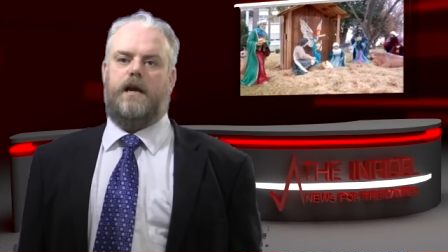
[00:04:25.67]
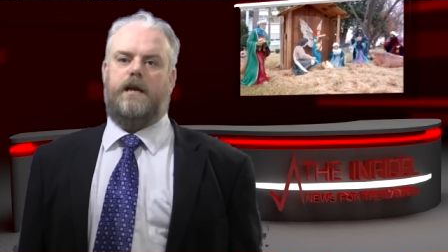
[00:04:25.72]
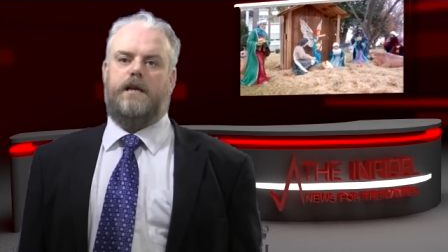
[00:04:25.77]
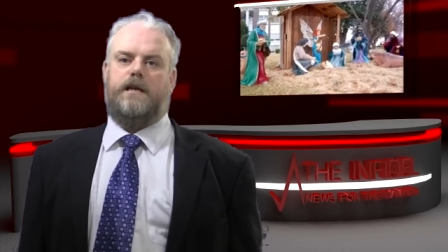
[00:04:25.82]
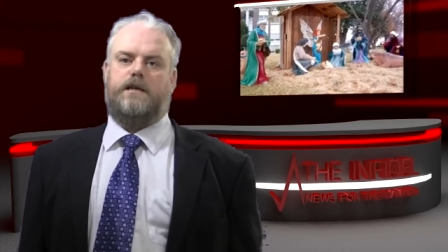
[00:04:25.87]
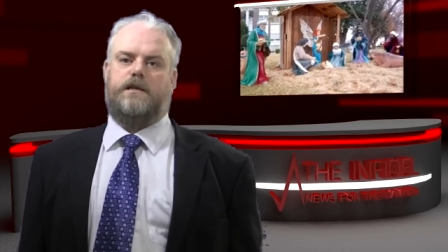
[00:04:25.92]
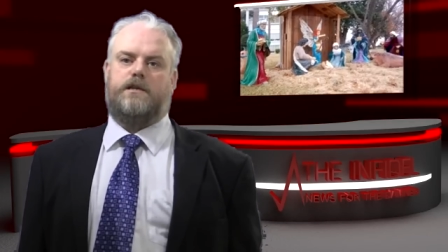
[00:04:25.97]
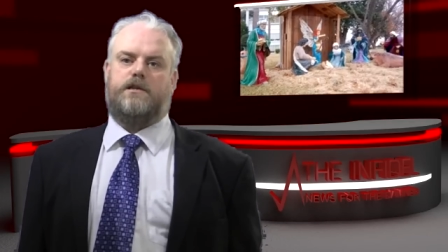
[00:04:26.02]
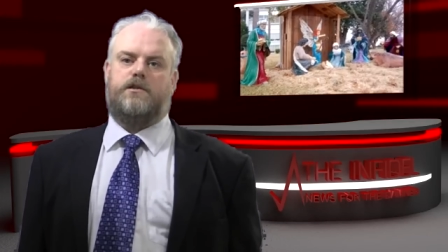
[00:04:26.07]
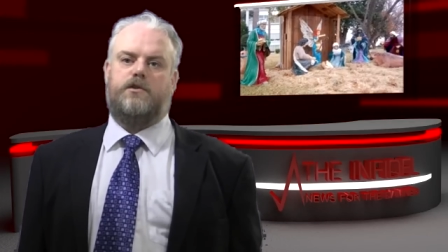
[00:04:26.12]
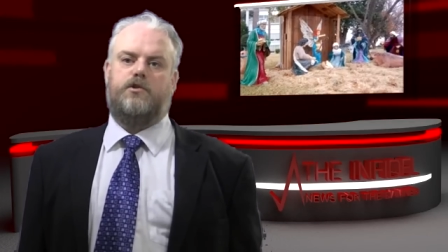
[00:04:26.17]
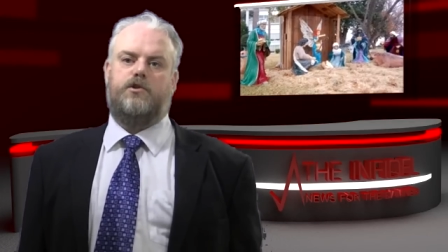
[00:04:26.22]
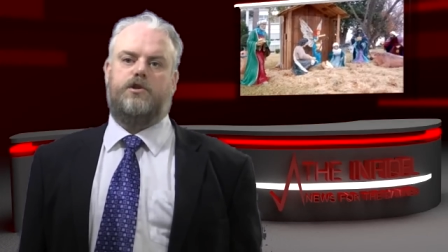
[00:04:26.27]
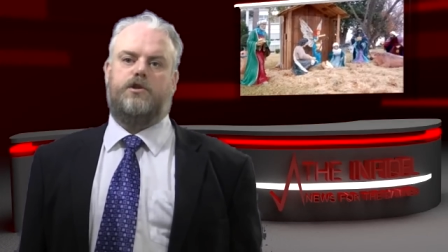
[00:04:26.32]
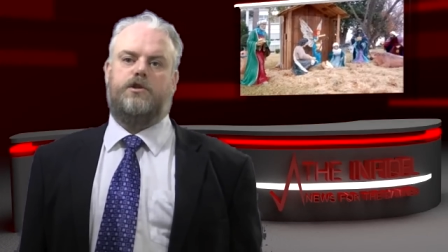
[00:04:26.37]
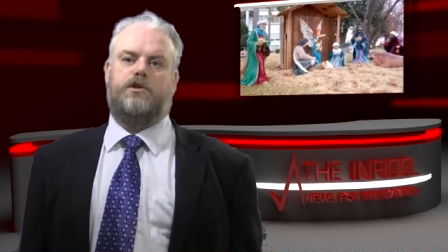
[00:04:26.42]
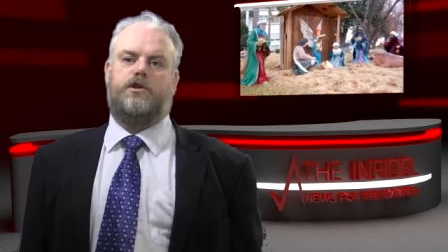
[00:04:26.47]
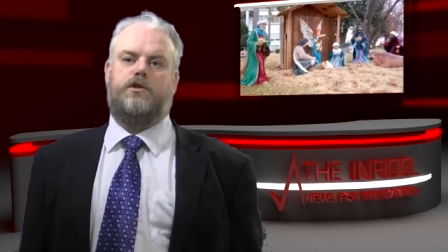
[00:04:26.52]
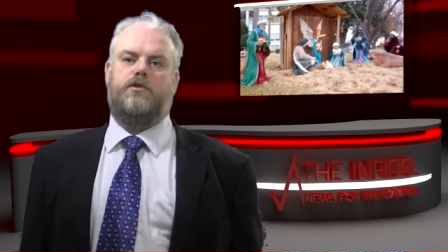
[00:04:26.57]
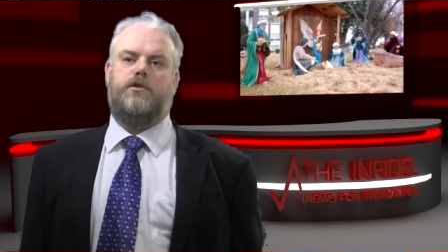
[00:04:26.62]
and
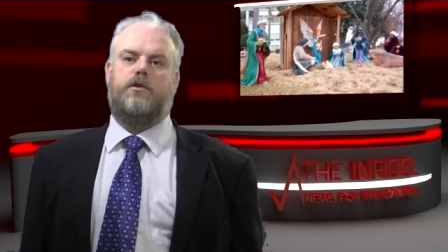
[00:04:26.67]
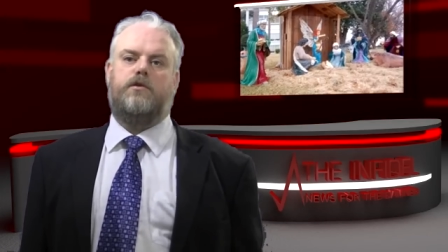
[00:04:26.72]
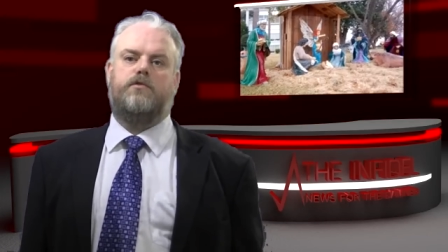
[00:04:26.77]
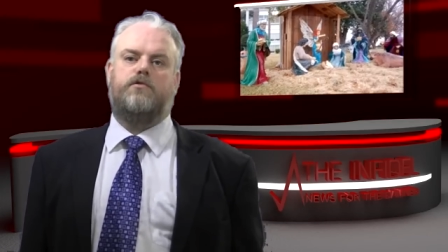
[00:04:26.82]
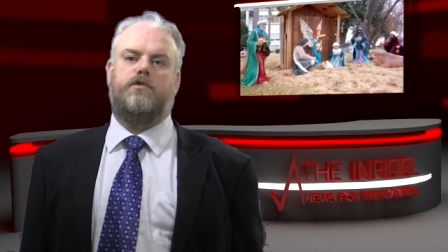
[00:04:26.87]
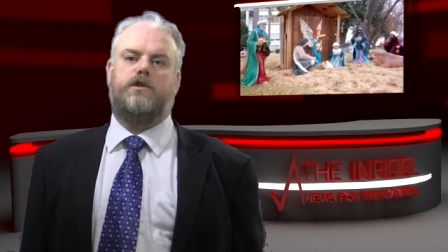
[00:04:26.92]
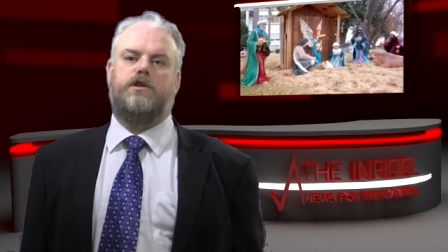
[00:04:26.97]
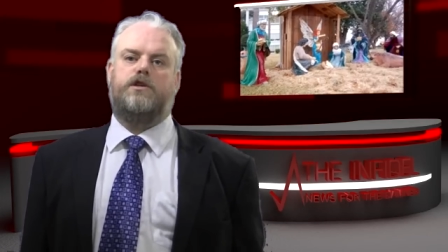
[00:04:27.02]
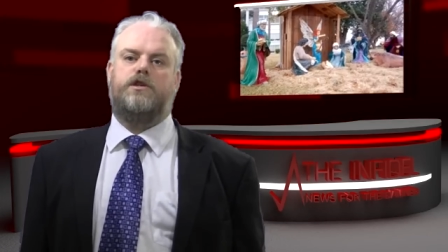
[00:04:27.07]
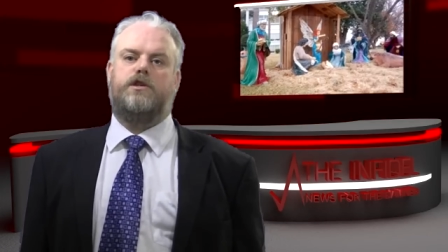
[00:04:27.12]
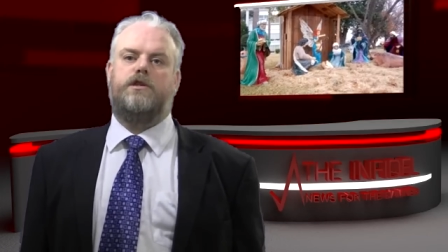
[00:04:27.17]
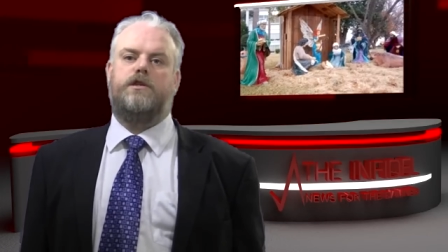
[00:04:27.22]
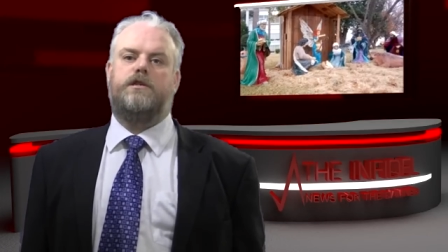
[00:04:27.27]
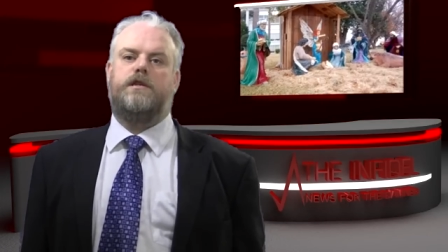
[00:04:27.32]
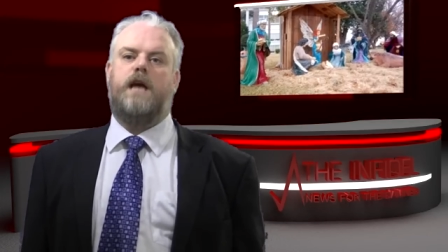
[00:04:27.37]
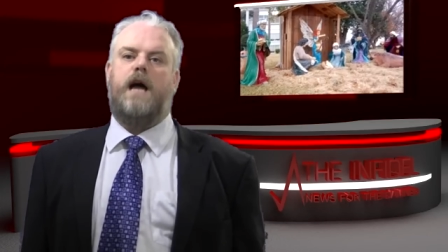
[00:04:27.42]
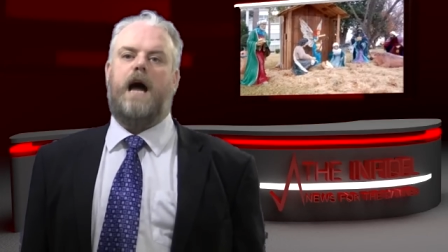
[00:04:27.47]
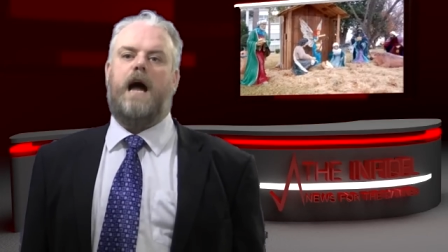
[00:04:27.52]
exclusion to non-Christians